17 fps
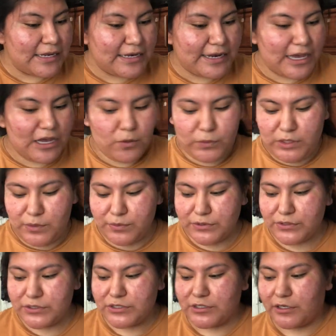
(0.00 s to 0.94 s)
Now we
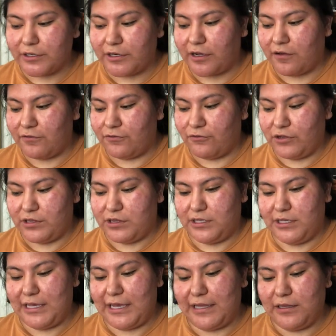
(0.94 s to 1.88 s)
will start off with
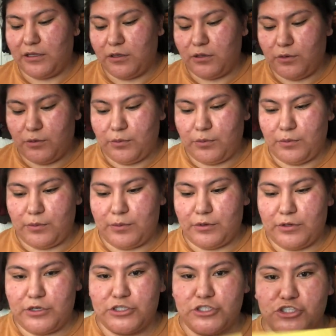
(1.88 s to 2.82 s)
the yellow
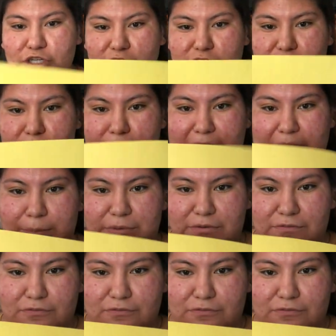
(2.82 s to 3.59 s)
construction paper